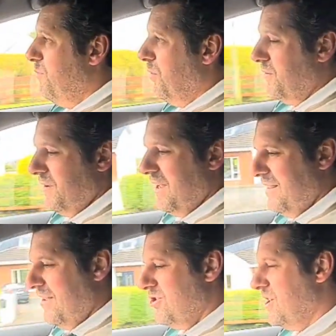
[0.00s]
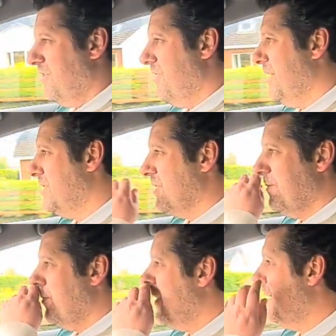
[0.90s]
But at this
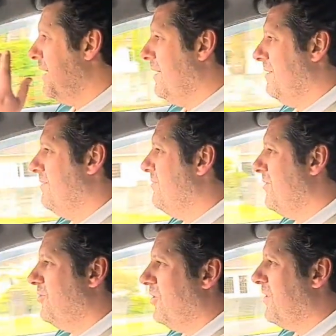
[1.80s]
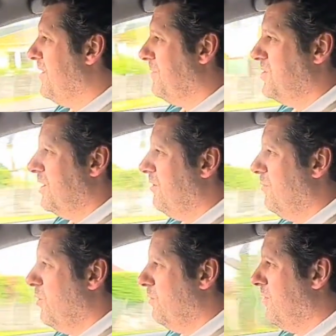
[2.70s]
generation, it's just as if General
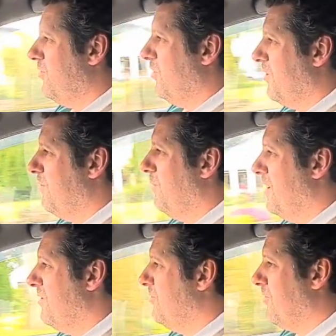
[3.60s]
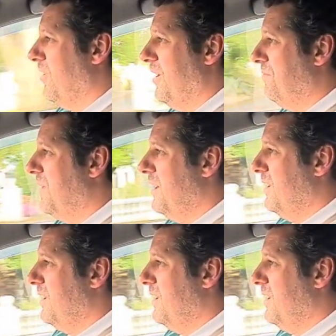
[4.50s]
Motors just wasn't trying.